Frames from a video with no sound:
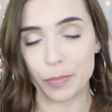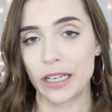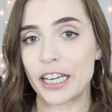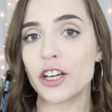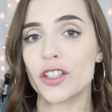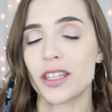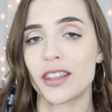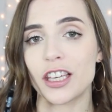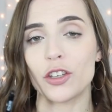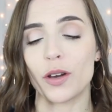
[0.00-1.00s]
But here's the
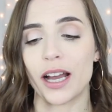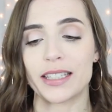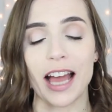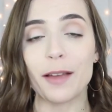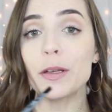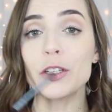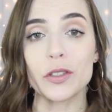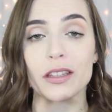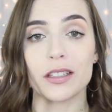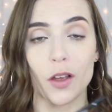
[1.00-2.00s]
thing, you guys, I've been
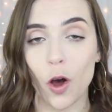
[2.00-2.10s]
using this